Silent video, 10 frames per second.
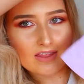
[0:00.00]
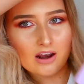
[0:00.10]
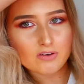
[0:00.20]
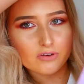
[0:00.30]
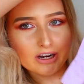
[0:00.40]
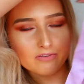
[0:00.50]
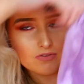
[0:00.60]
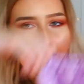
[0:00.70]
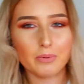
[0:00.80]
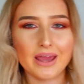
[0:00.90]
they're like really
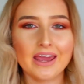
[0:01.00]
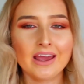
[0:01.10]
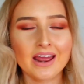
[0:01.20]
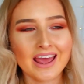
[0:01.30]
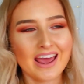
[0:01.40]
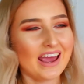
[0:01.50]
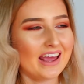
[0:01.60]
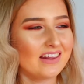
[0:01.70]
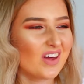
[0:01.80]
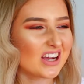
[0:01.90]
flowy,
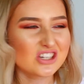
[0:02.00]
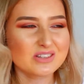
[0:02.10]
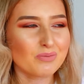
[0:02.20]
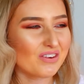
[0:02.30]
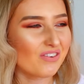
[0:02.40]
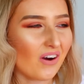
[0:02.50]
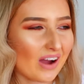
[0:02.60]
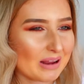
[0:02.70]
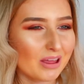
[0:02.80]
and that's just my vibe.